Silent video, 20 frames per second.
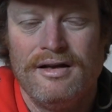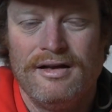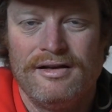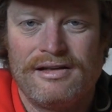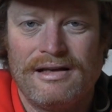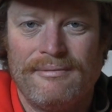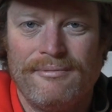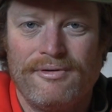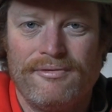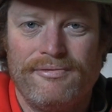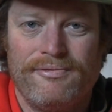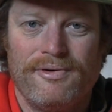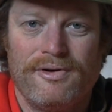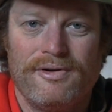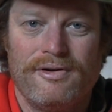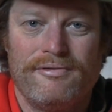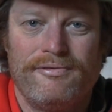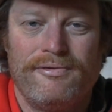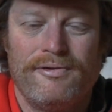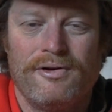something for
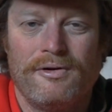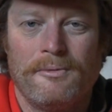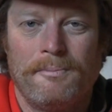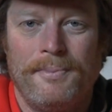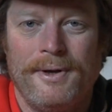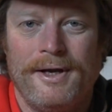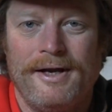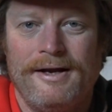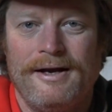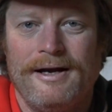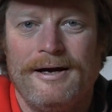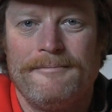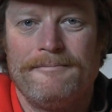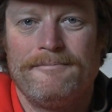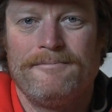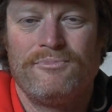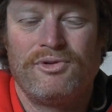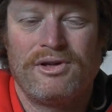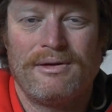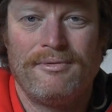your
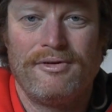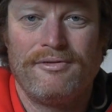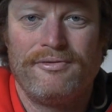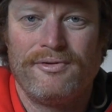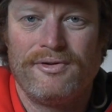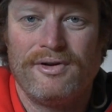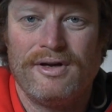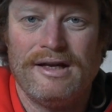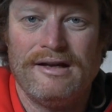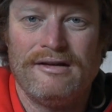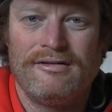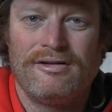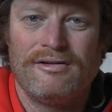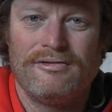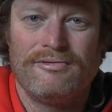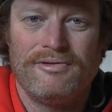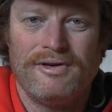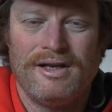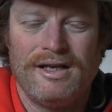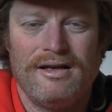pickup, something for your
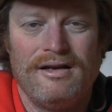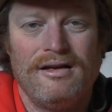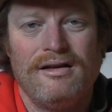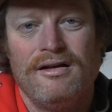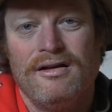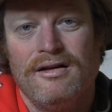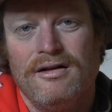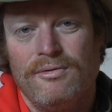SUV,